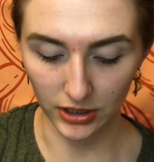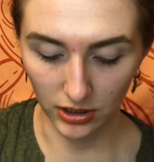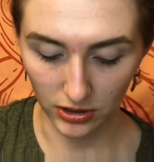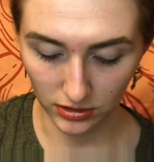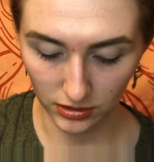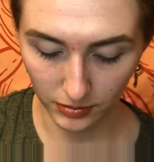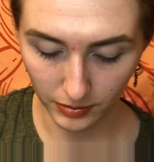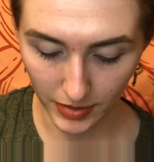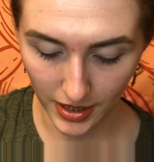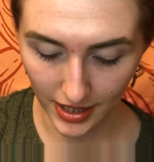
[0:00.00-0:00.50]

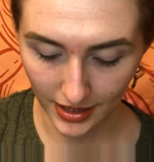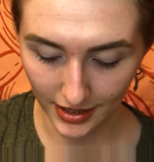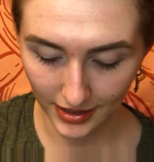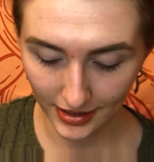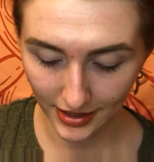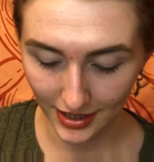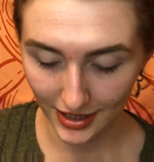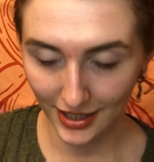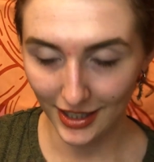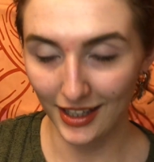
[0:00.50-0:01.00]
autumn palette.
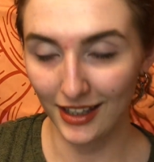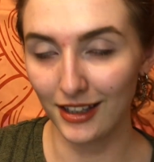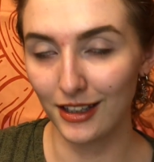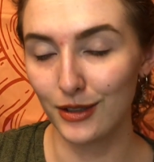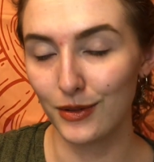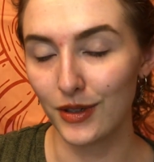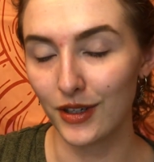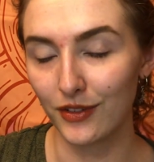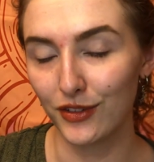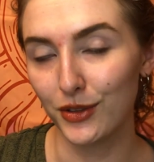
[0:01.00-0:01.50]
Then
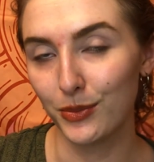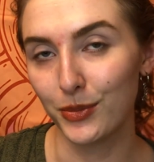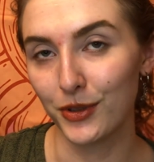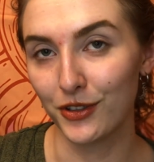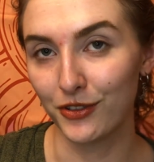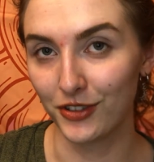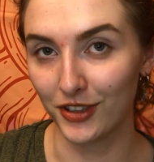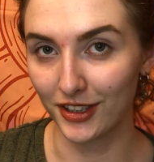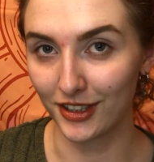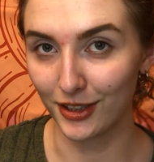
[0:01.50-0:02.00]
we have the
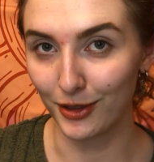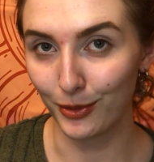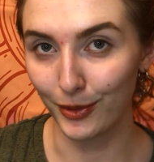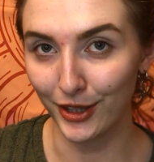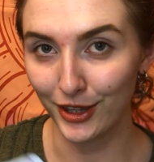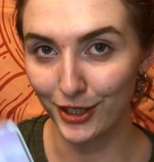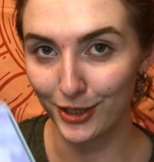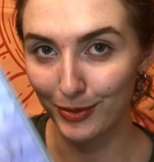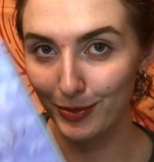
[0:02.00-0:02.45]
perfect winter